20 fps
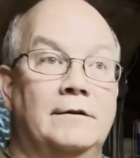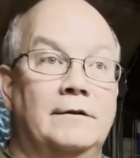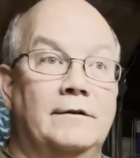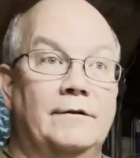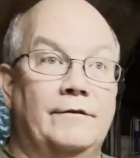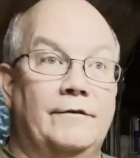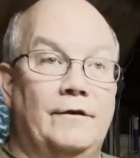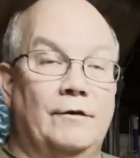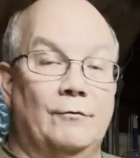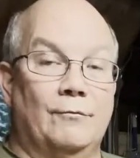
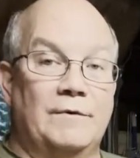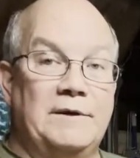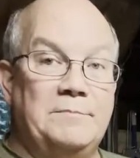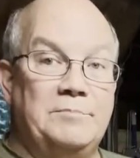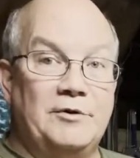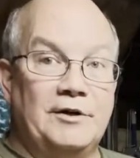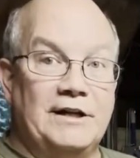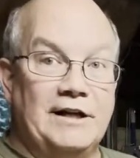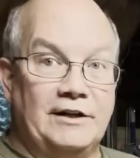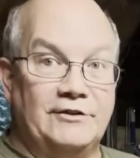the
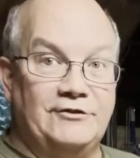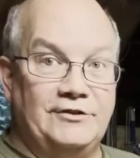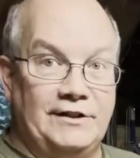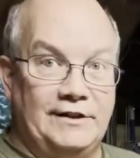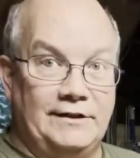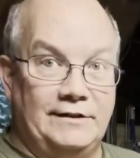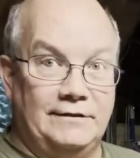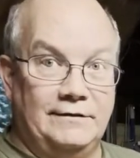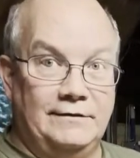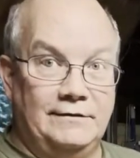
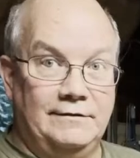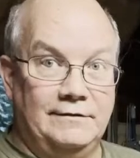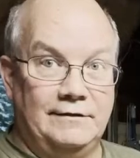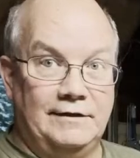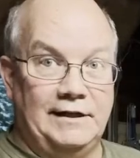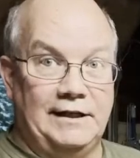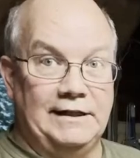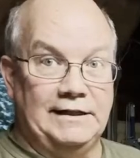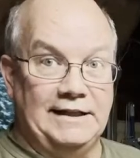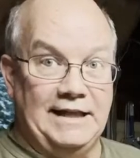reproduction
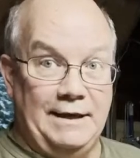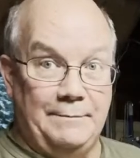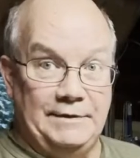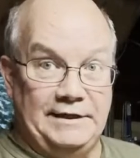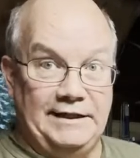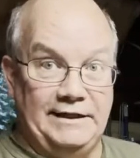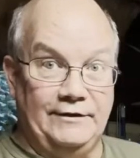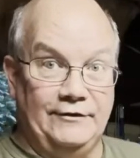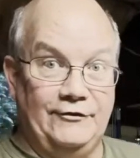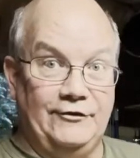uh,
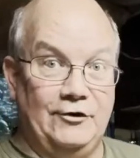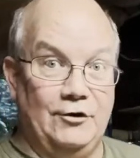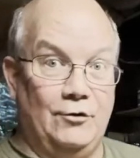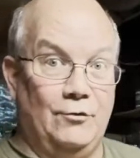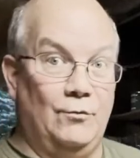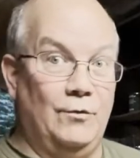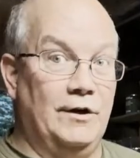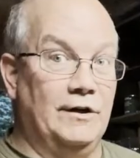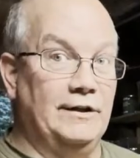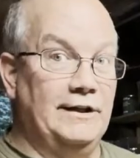laminate. So
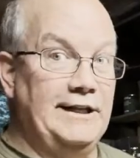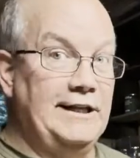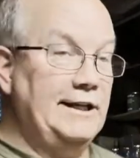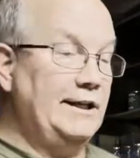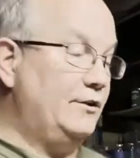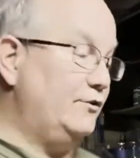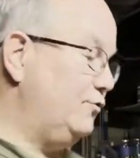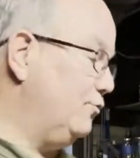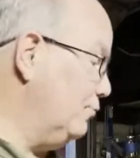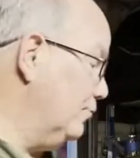we're
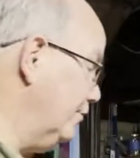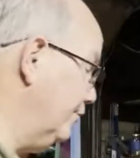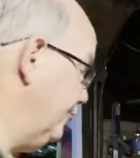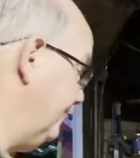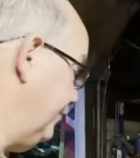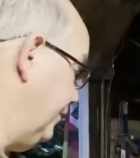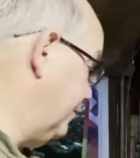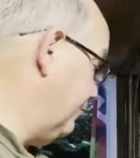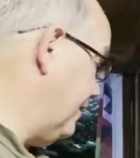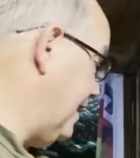leaning towards
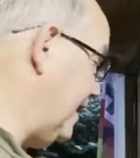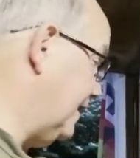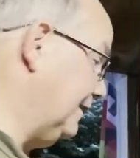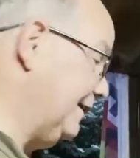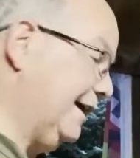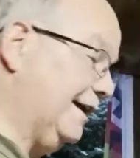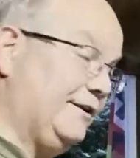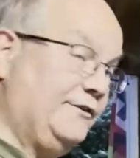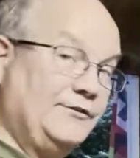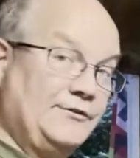the cracked
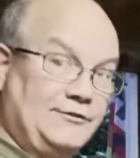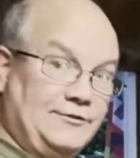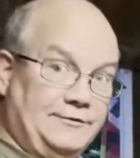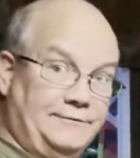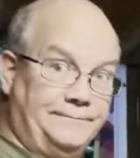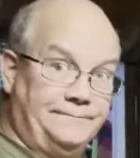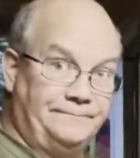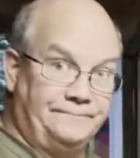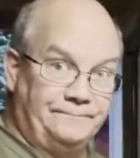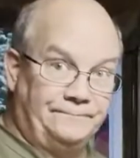ice
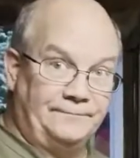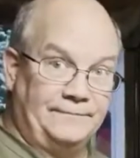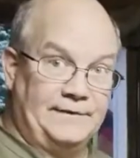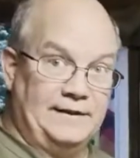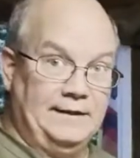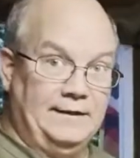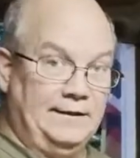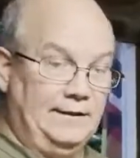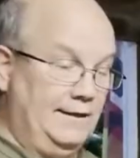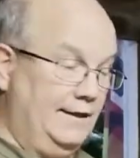
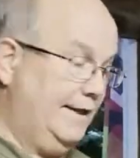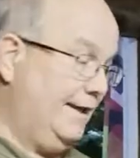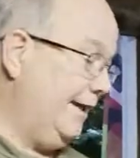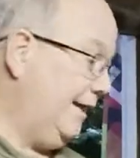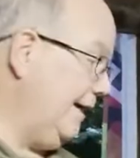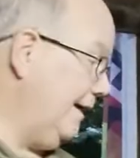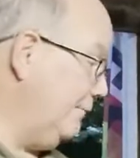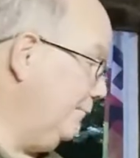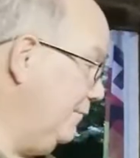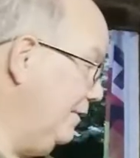
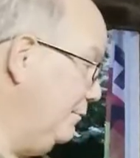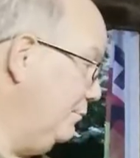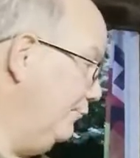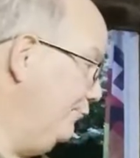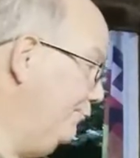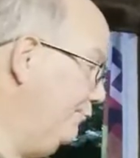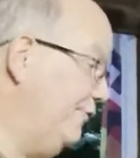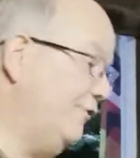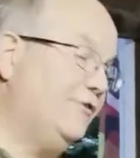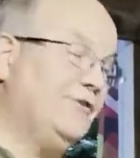and we will
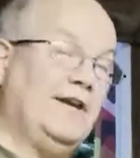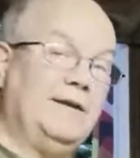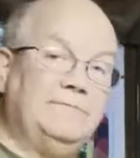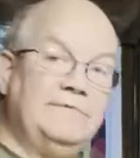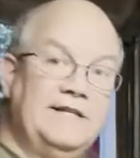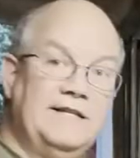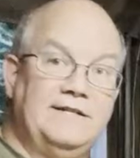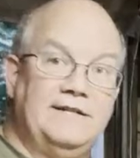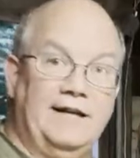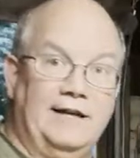do the same
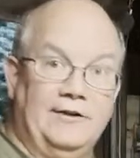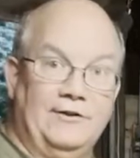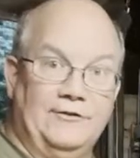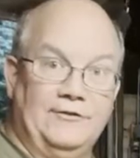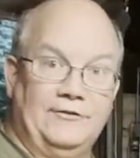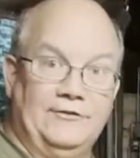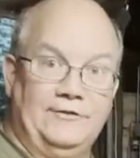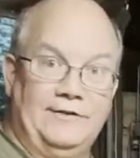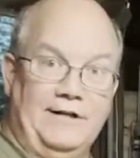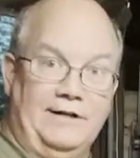
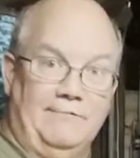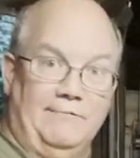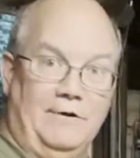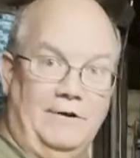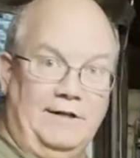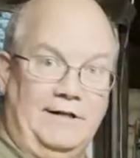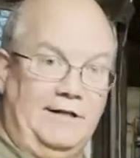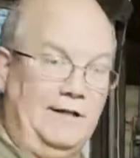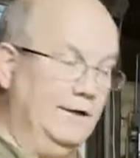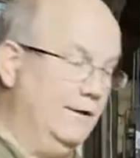details that are
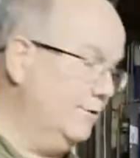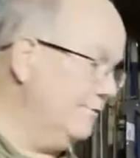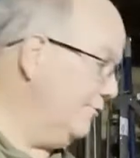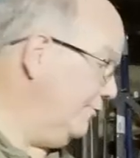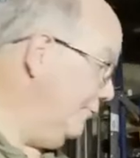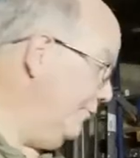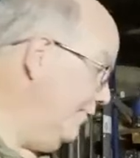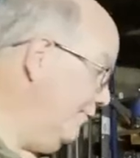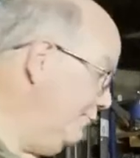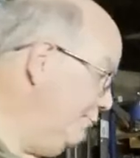on here.
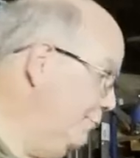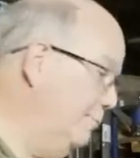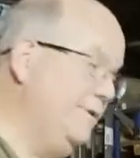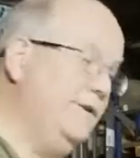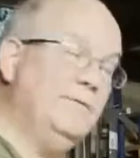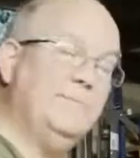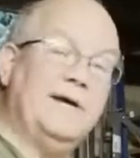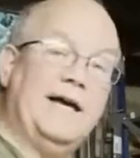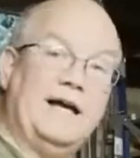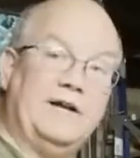So this will be
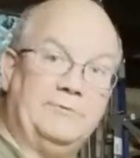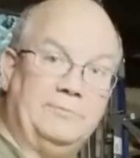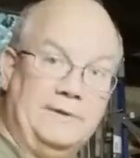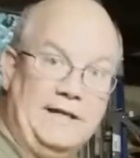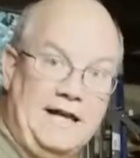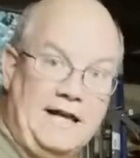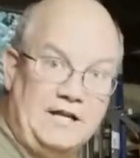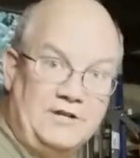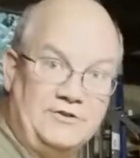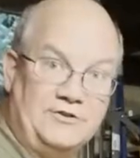the
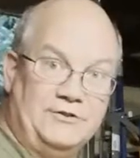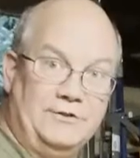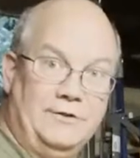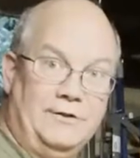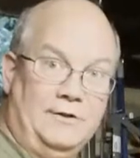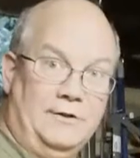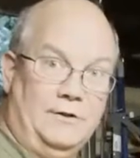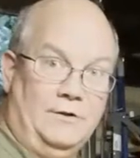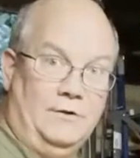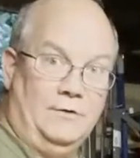backsplash.
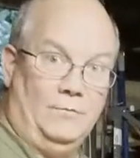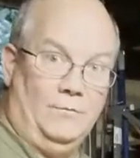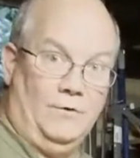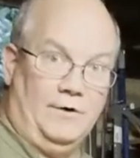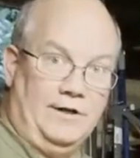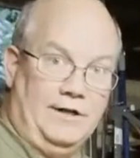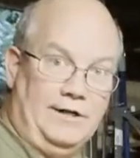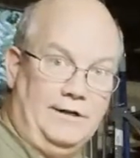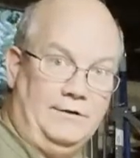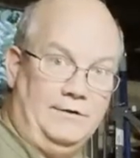
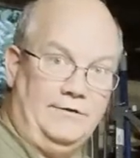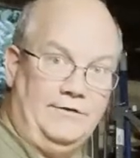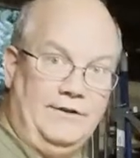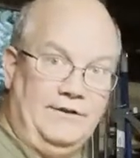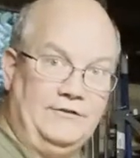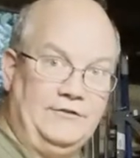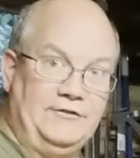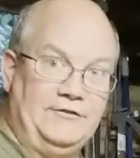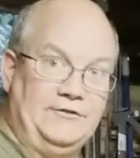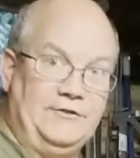We're going to,
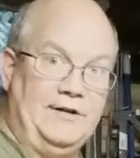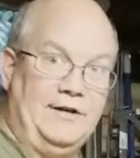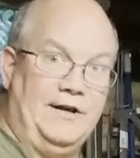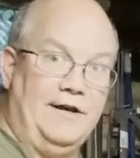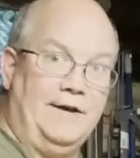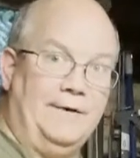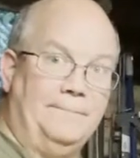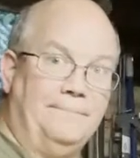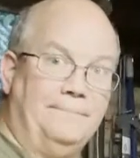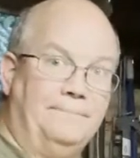this
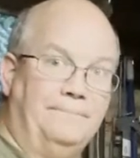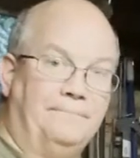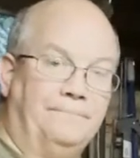um,